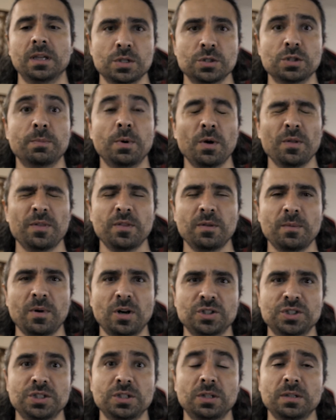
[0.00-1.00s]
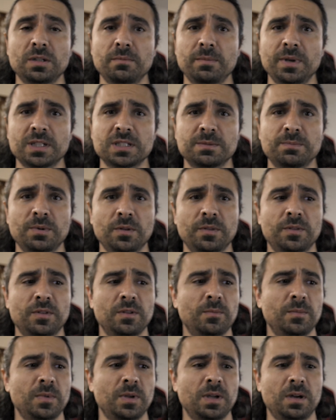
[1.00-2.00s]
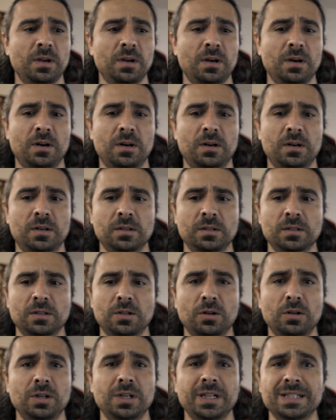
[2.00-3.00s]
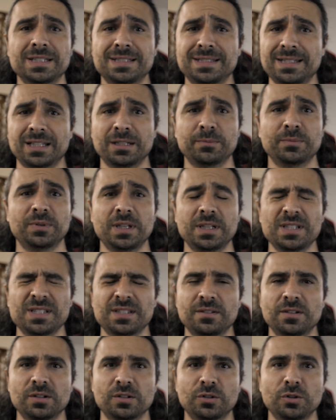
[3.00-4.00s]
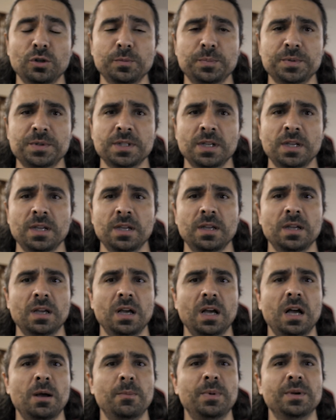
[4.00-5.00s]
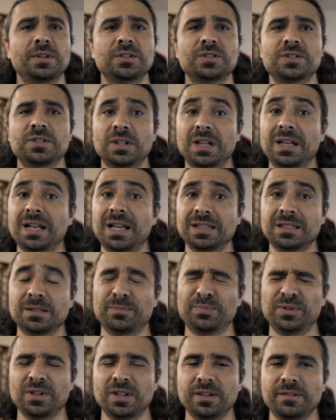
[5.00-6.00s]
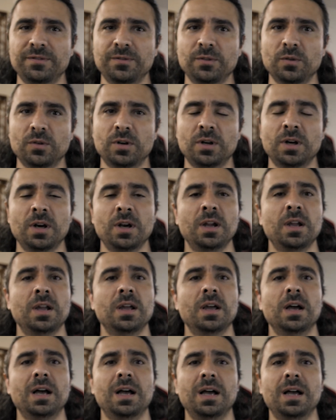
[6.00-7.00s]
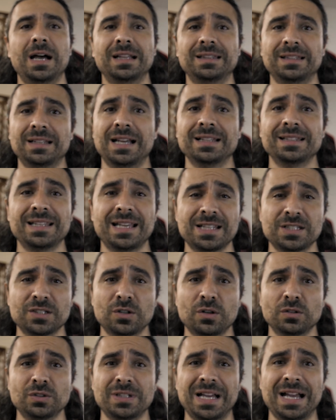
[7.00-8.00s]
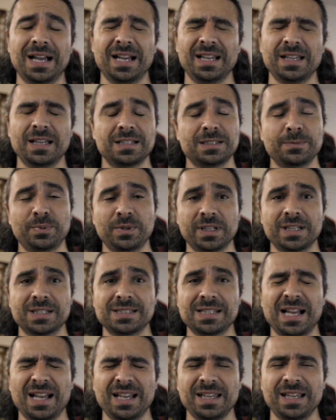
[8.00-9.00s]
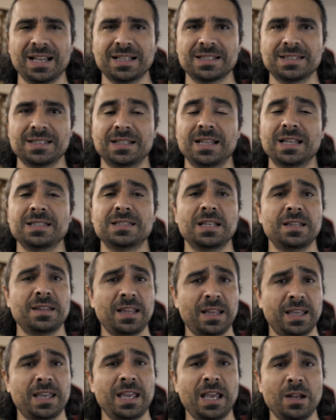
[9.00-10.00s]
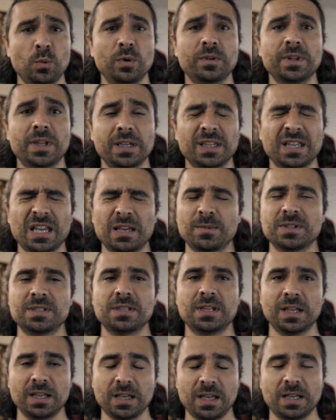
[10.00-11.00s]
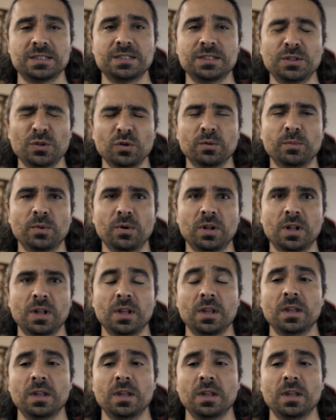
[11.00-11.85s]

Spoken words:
So both of them are still in the mix. Both of them are currently in second place in their groups, but there's still a lot to play for. Atalanta has to play against Ajax, and they can win that game. It's doable.